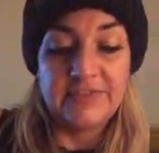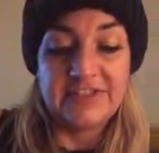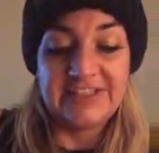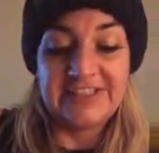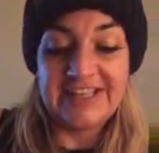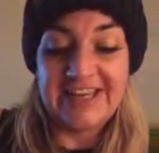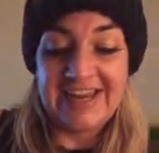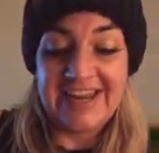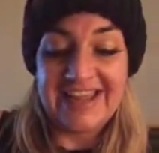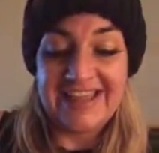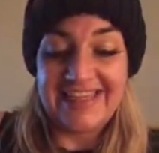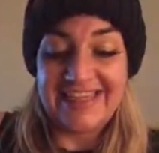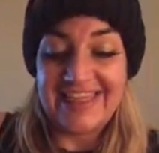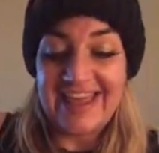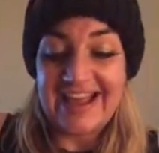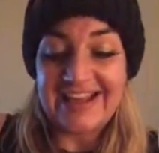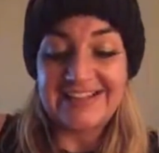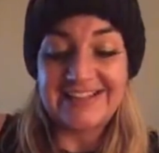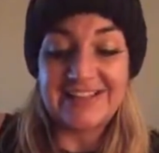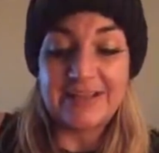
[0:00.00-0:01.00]
See, and
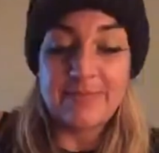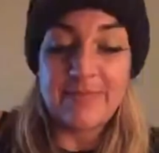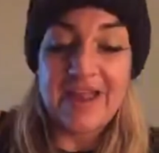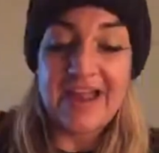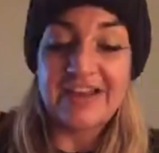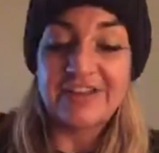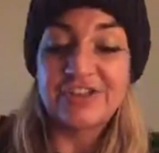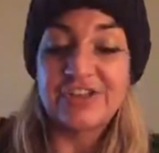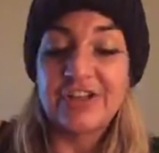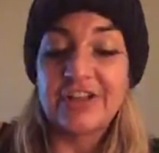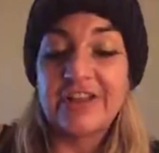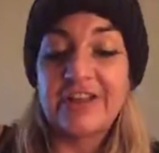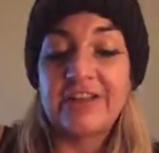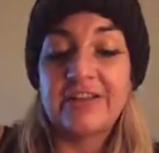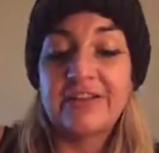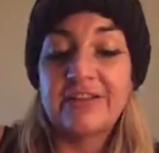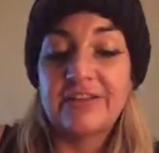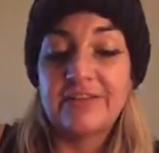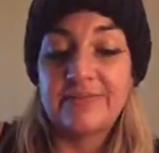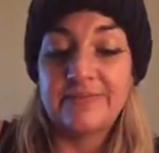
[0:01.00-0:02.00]
that's the masculine.
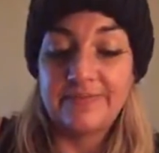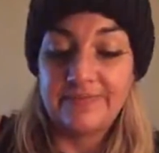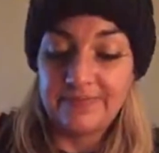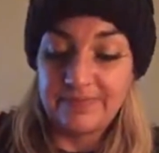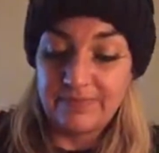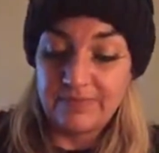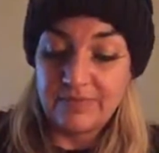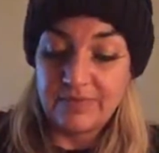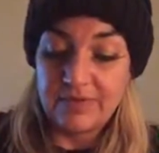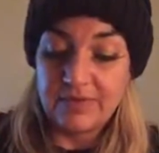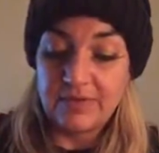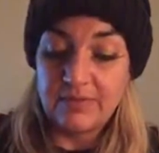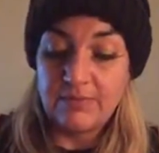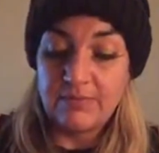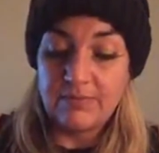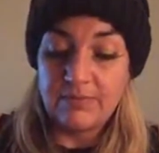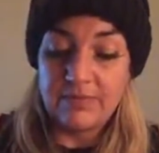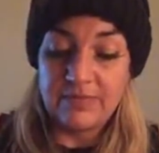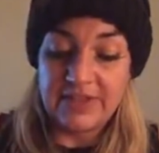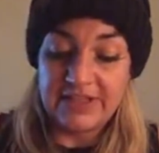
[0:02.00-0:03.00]

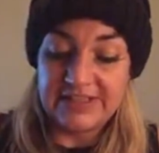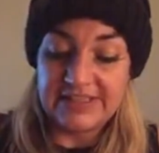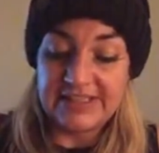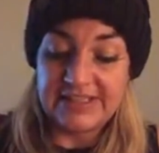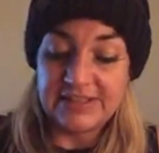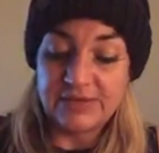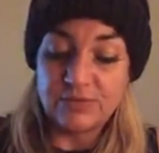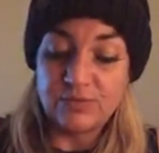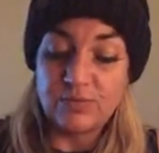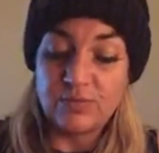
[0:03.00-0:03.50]
This is